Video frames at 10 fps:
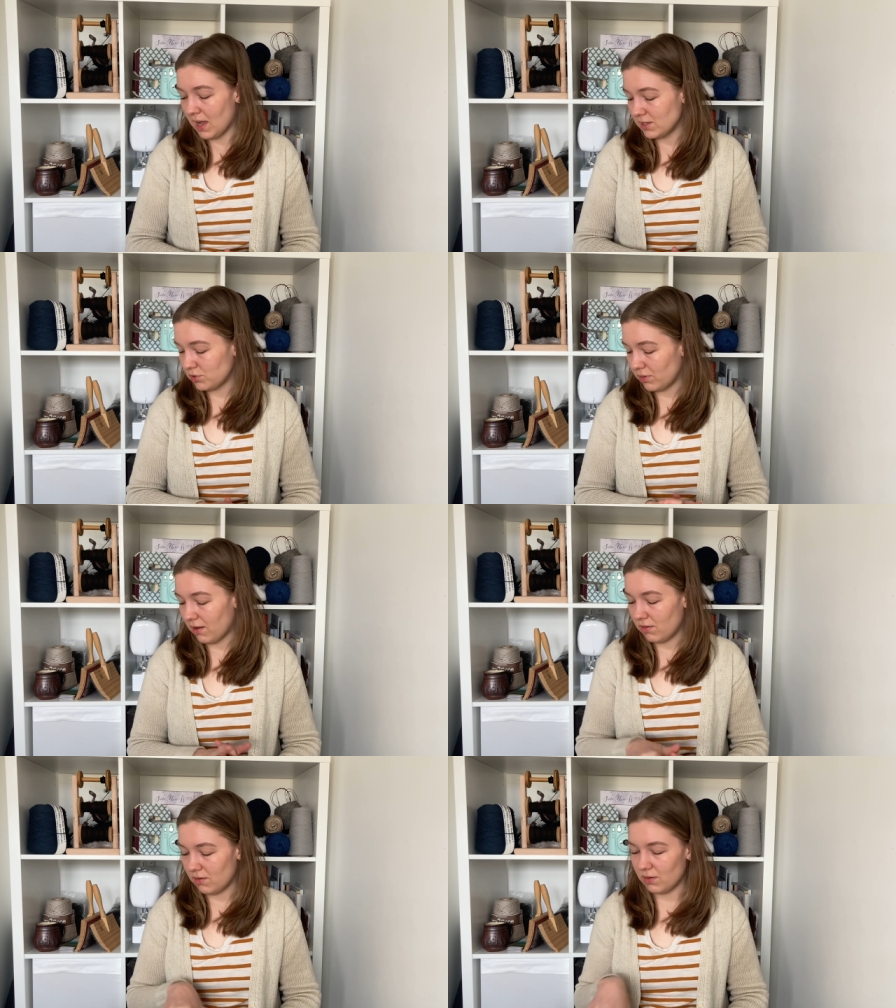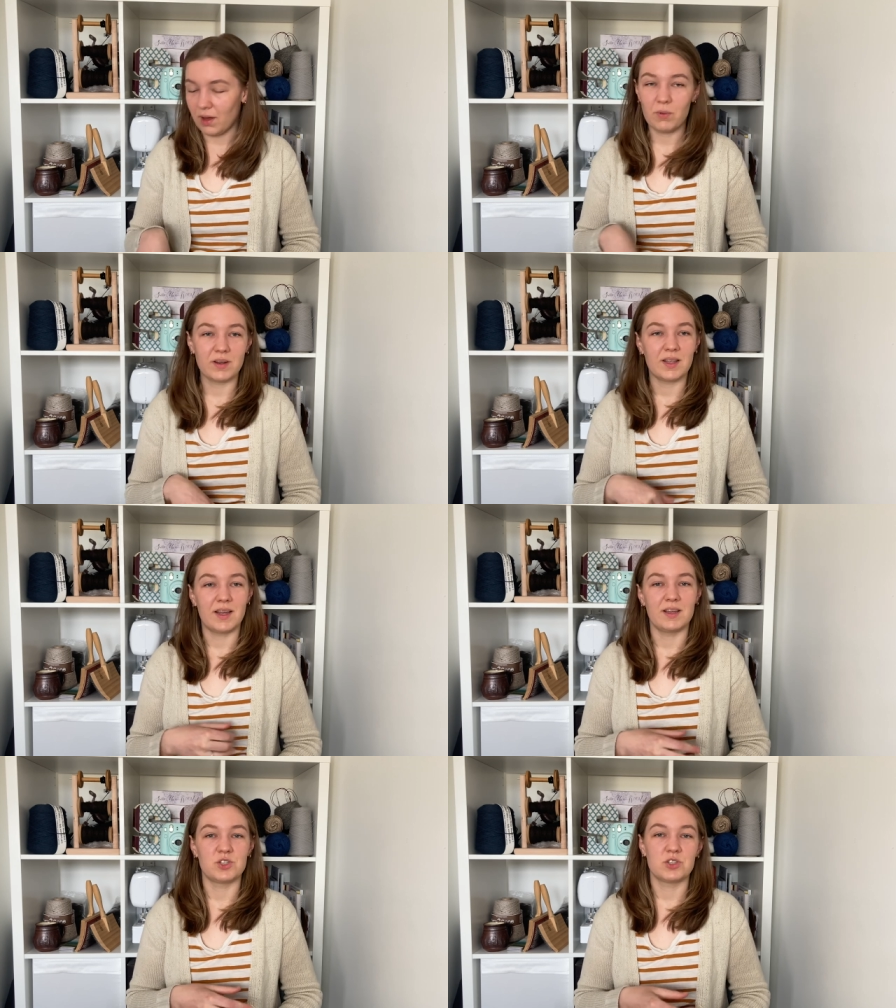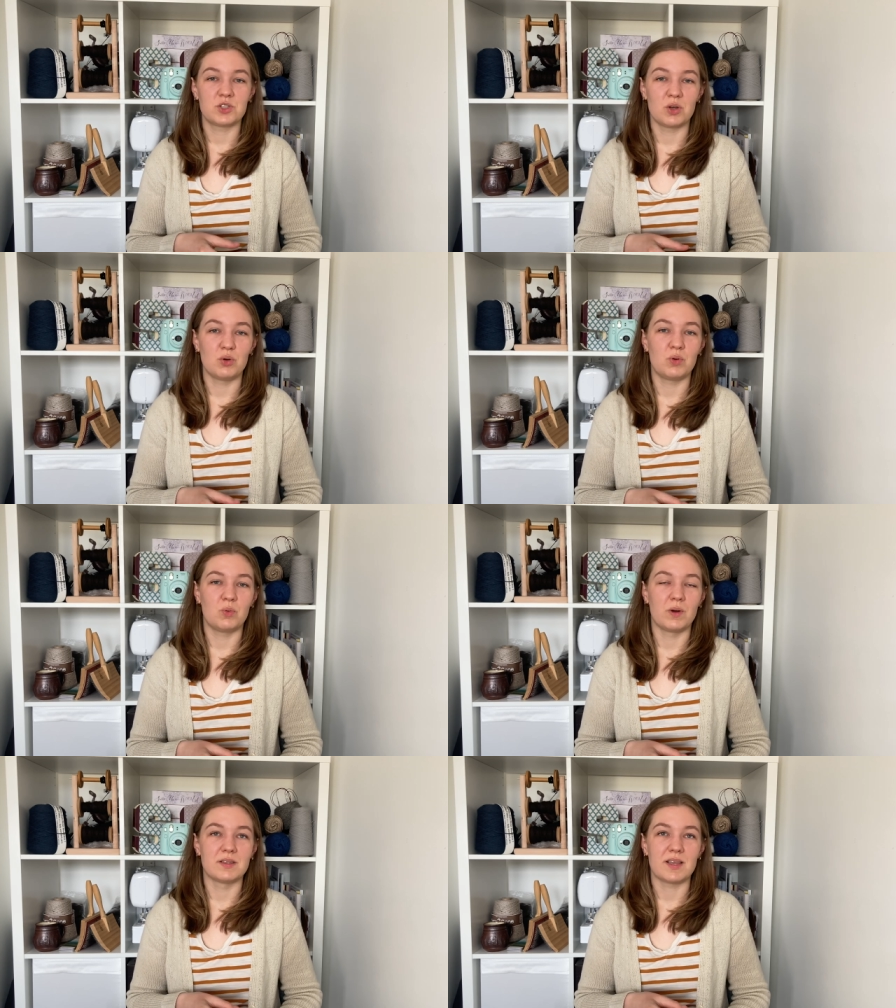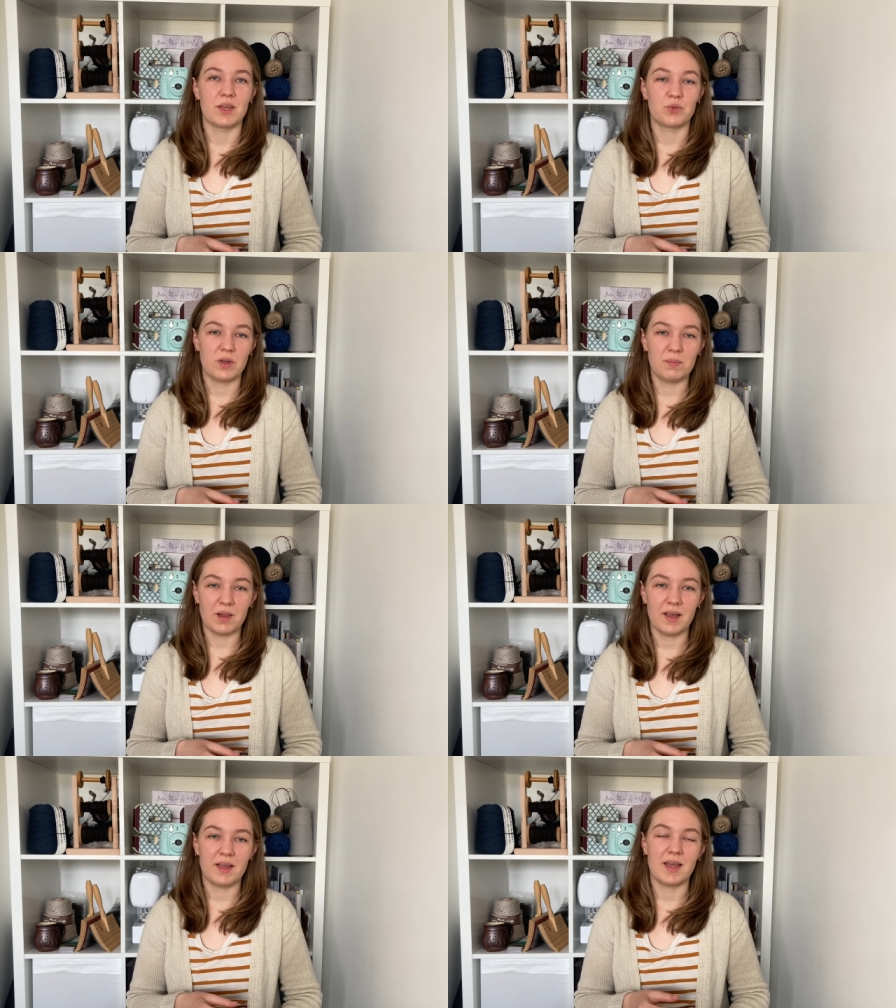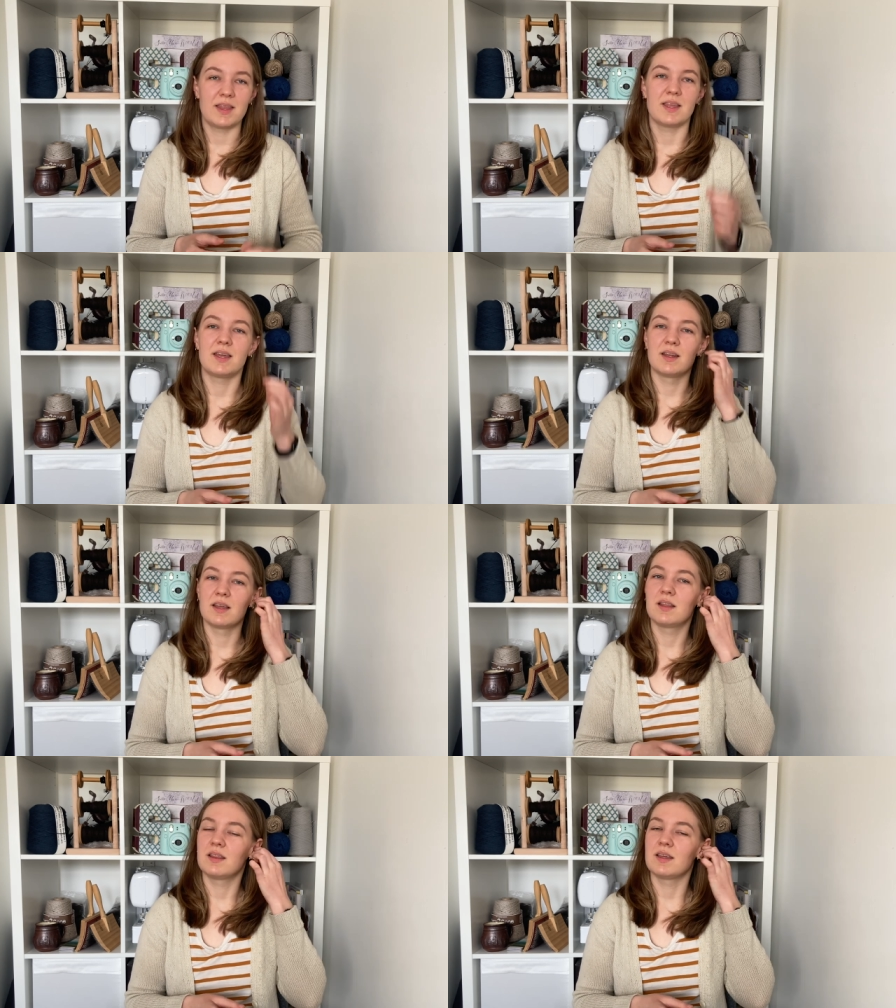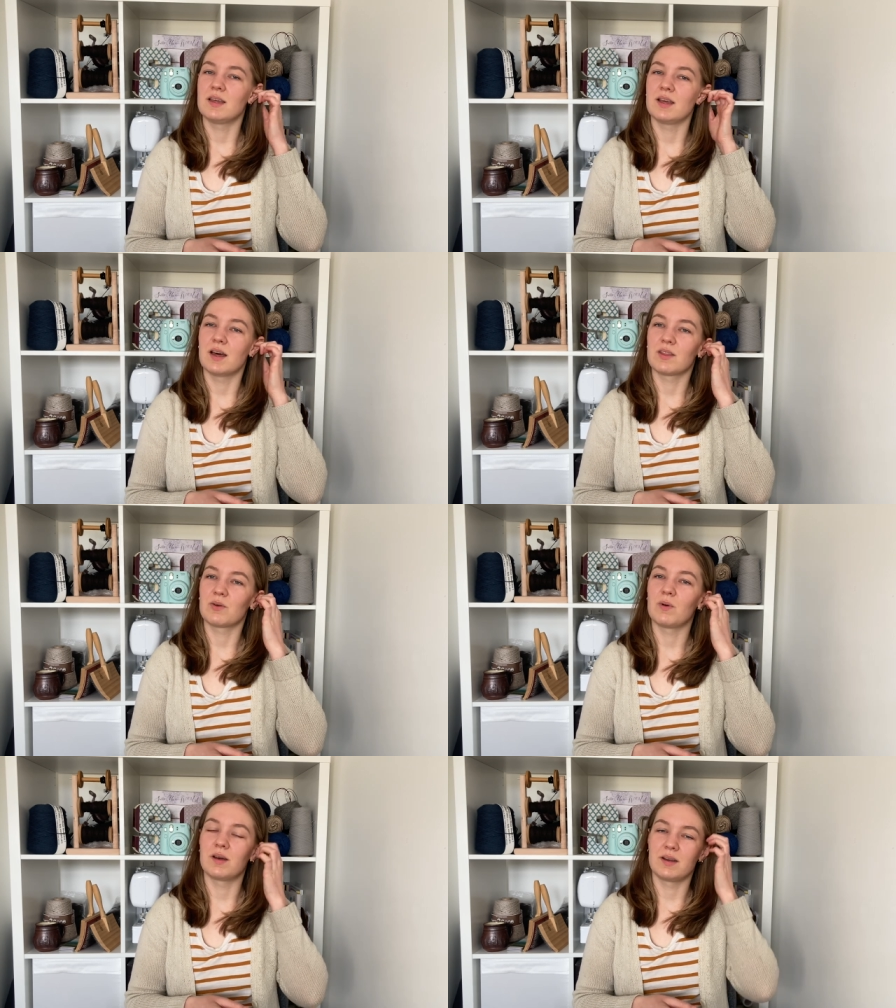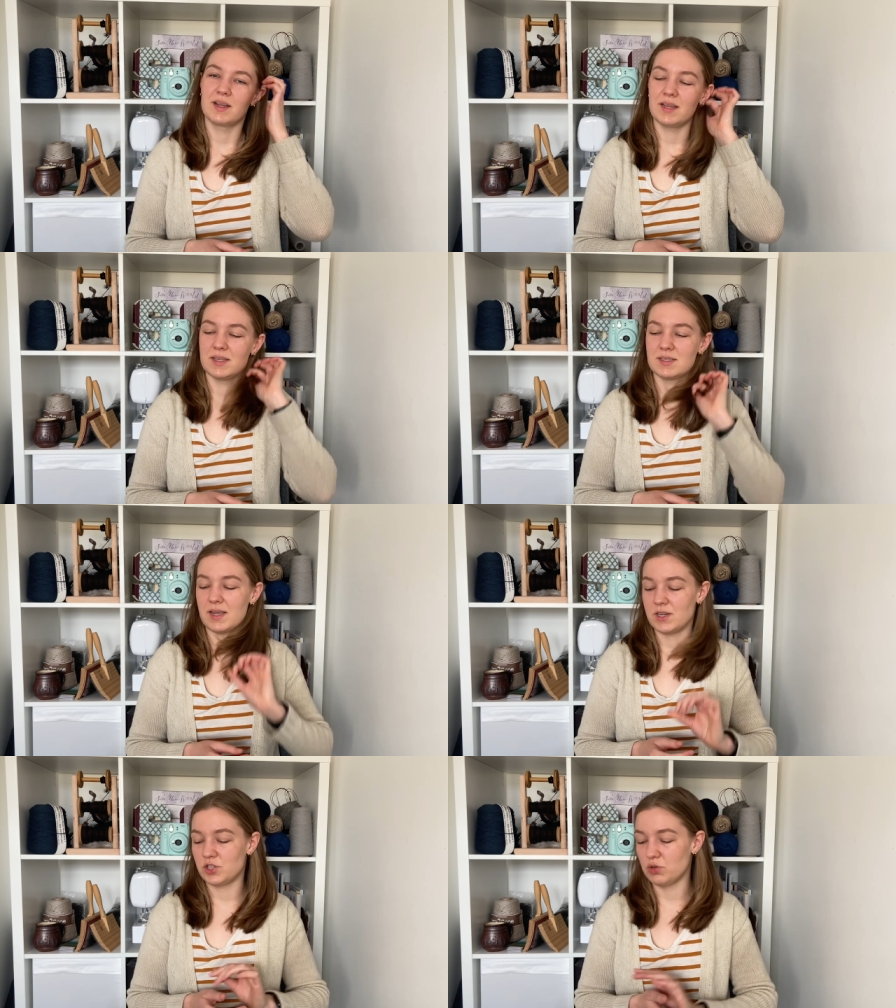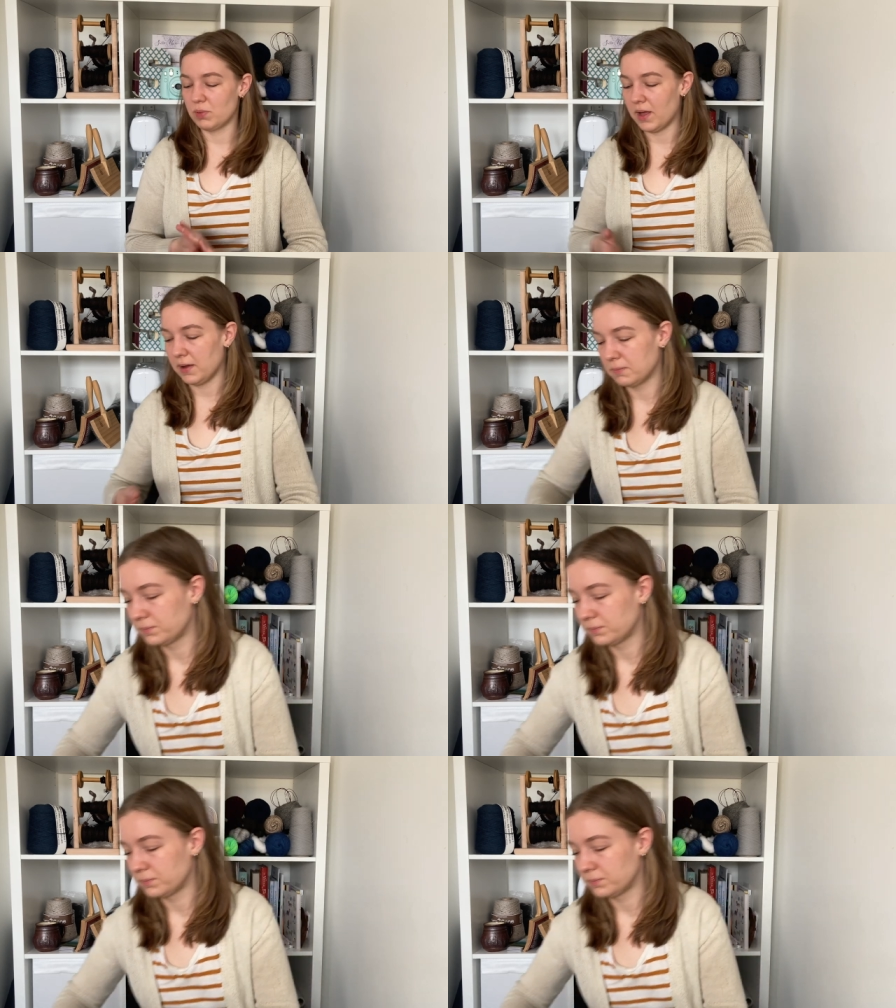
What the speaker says: And so that one that I had just showed was a 3-ply, and then the other one is a 2-ply.